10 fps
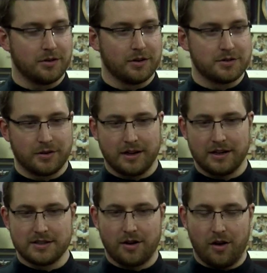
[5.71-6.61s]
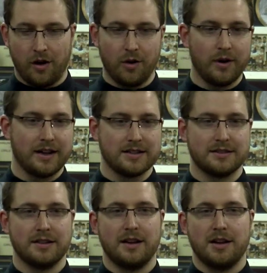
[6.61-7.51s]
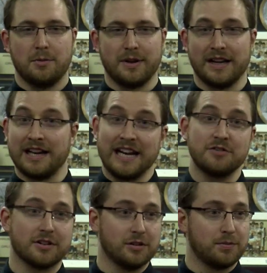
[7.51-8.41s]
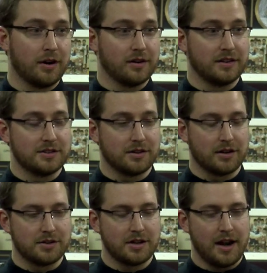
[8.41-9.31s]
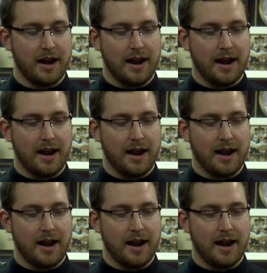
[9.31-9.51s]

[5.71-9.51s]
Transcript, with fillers: Oratory has always been an integral part of the church.